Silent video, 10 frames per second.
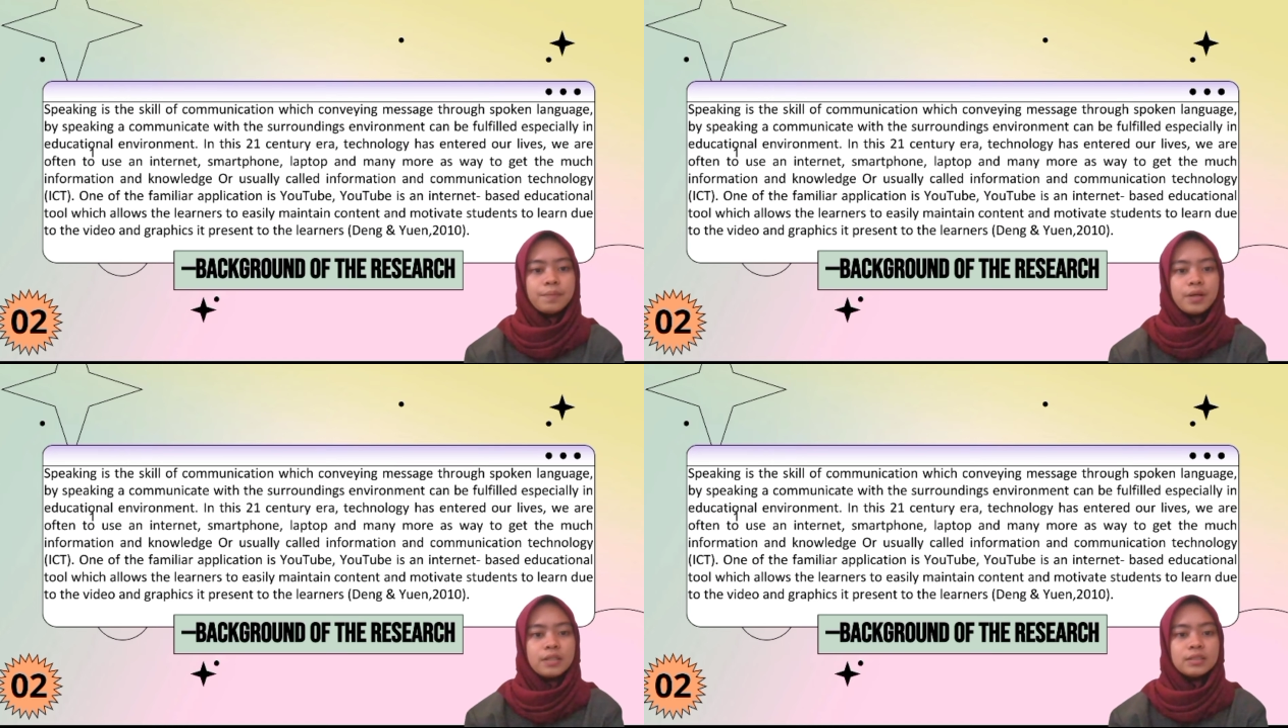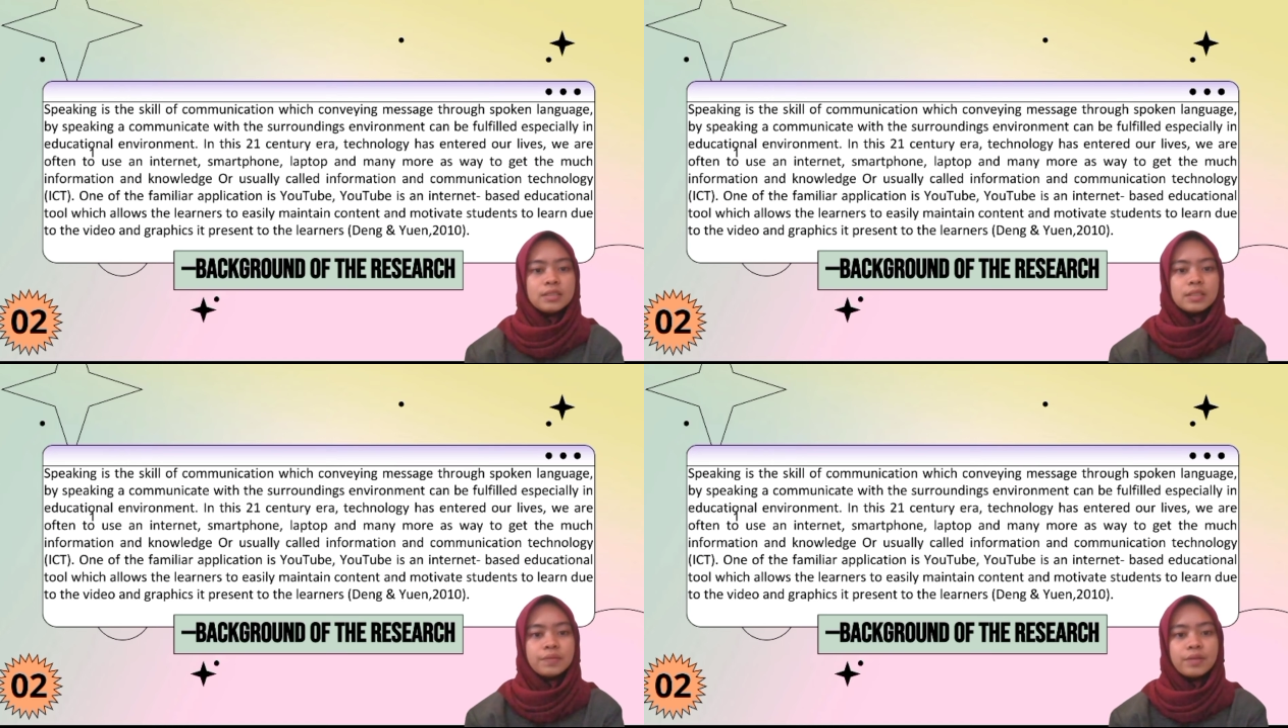about the
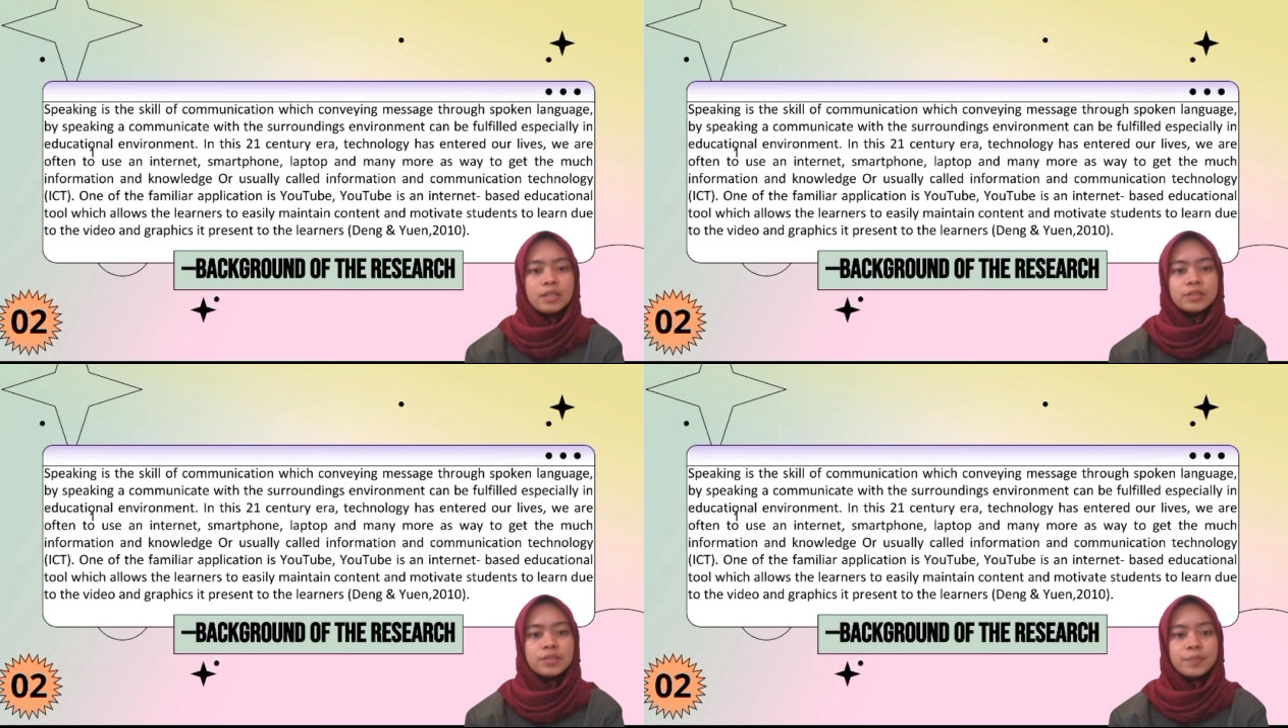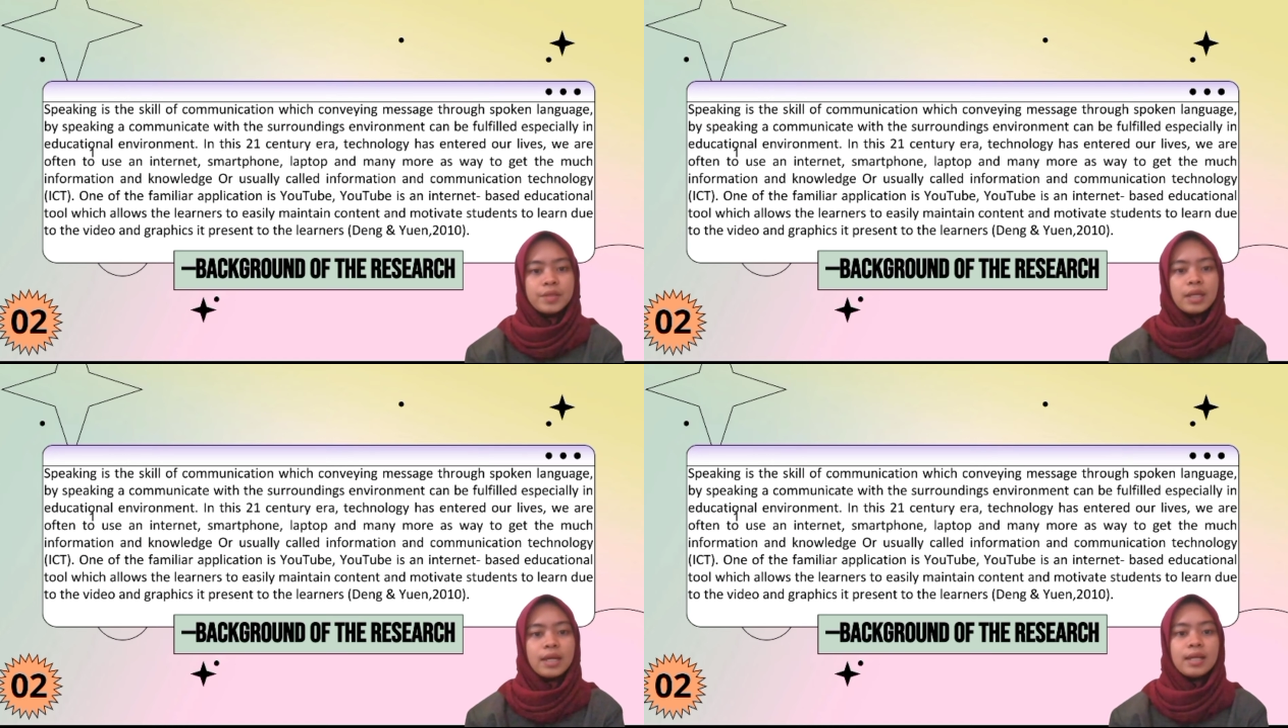several
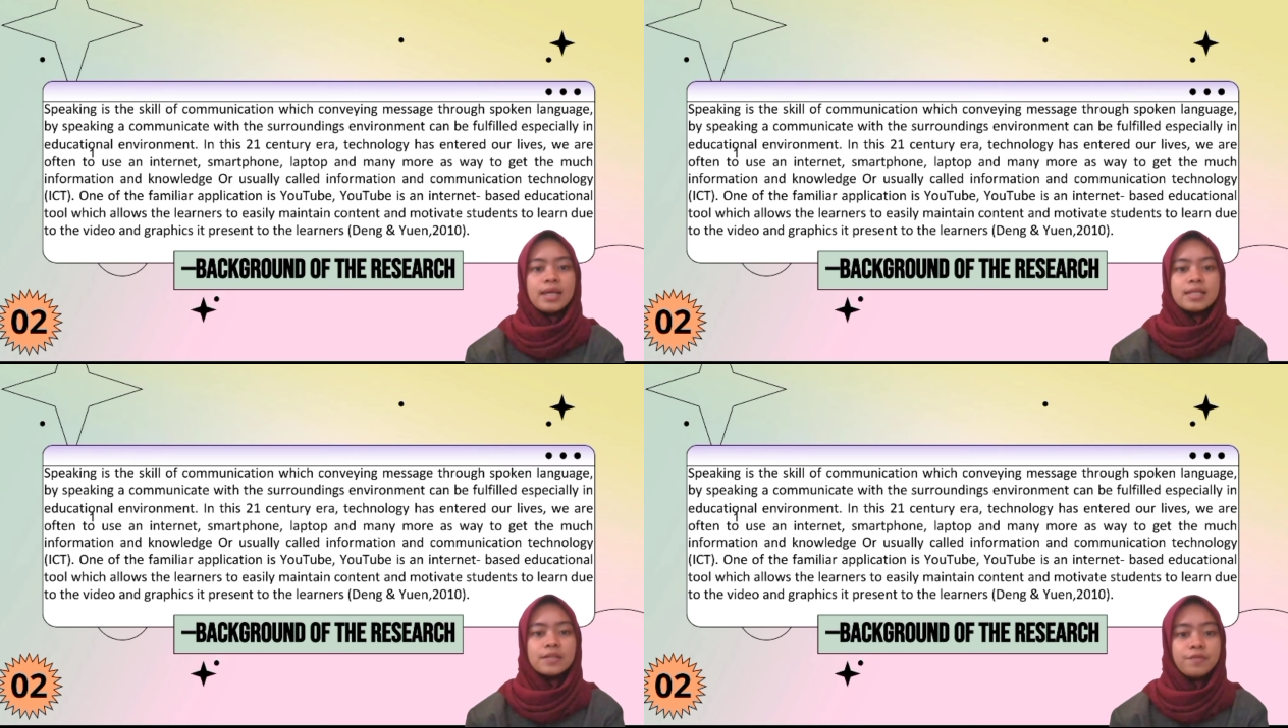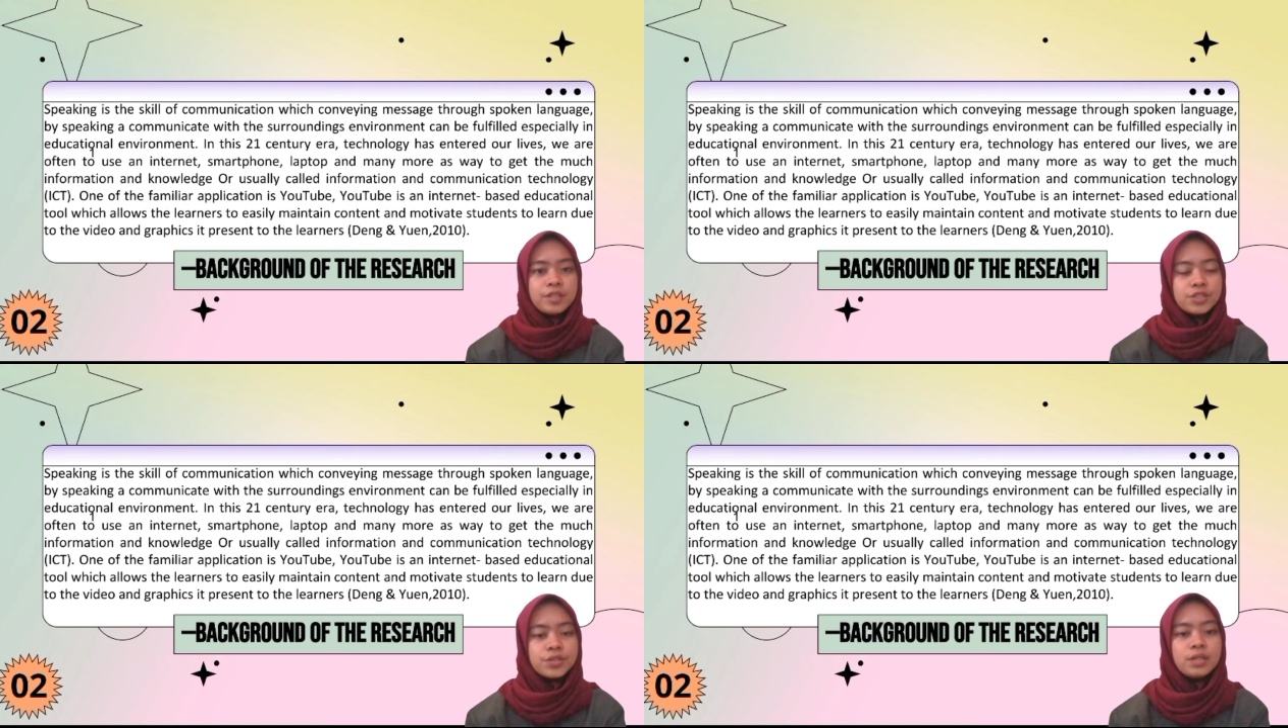topics and has a
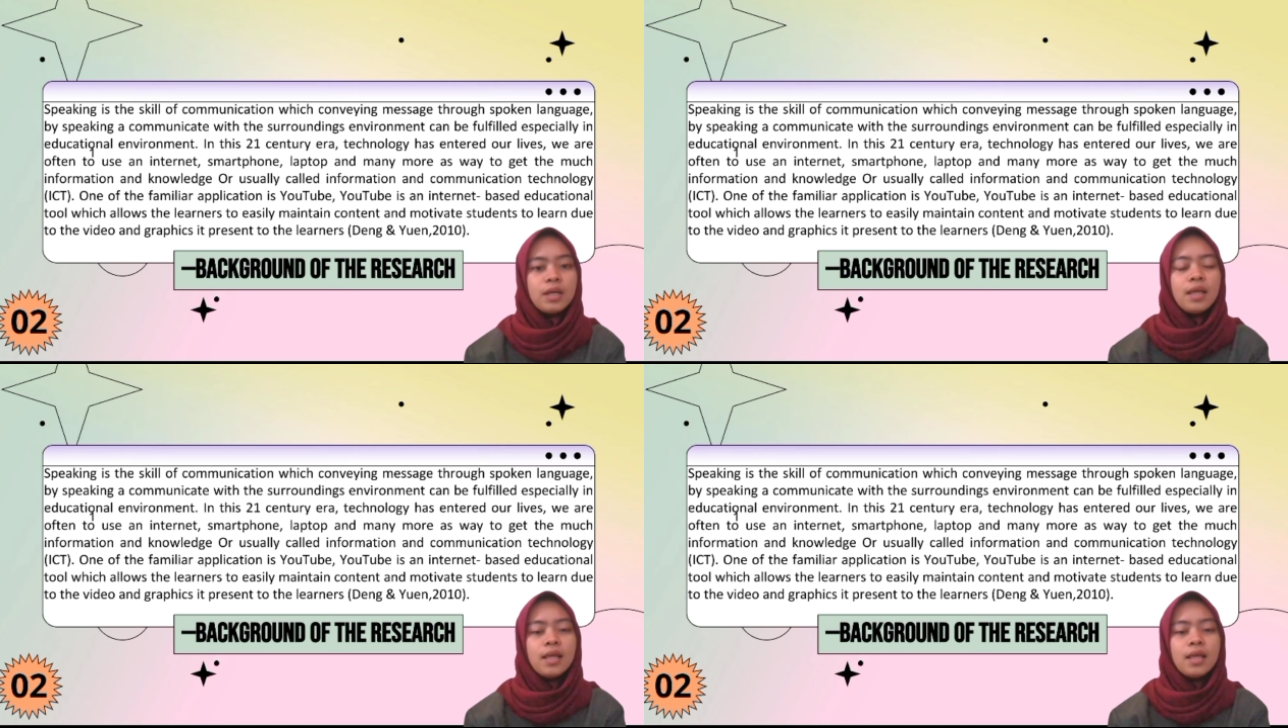feature